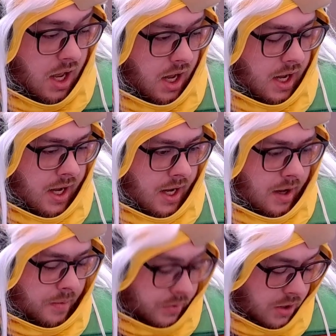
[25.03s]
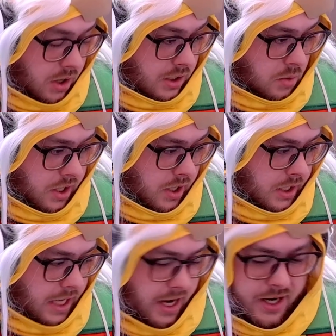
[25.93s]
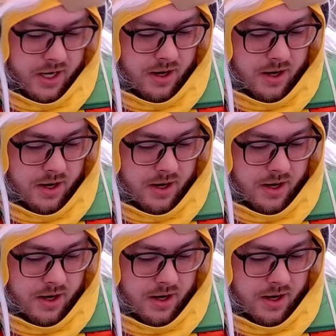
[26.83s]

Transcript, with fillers: It was also a good day